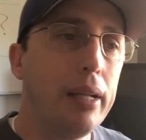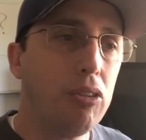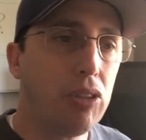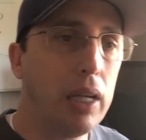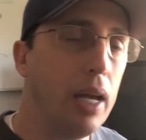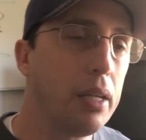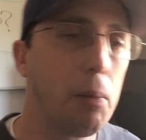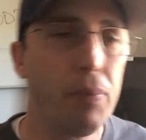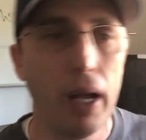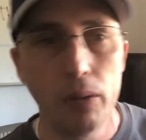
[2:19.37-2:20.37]
of those
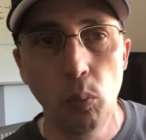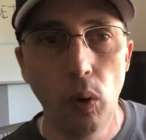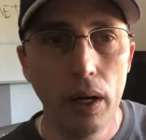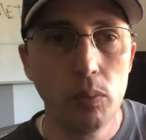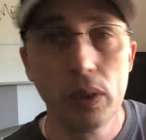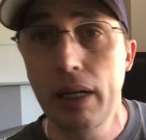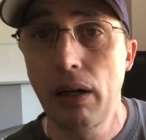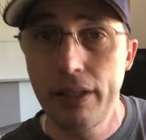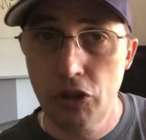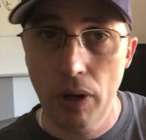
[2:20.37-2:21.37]
together on one, what I
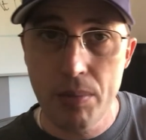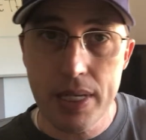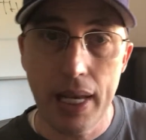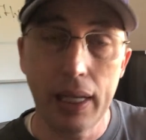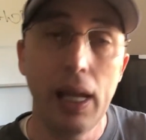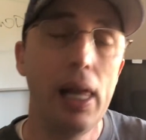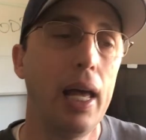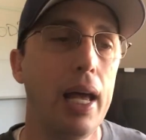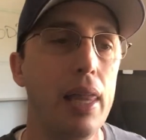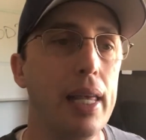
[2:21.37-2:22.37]
call a drumstick,
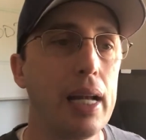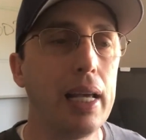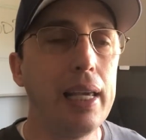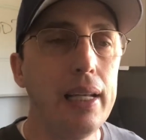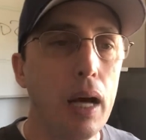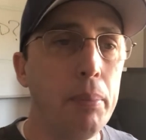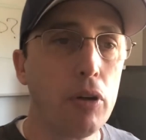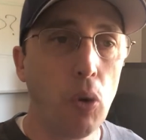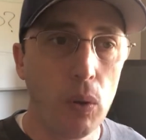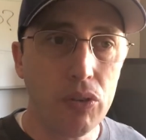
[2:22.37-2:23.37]
and then I heat up a
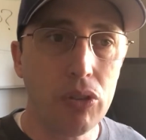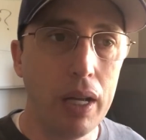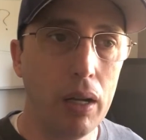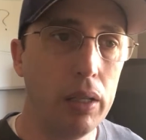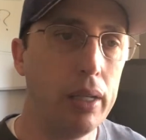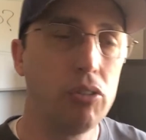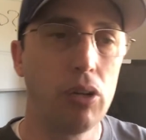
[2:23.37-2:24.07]
quartz nail.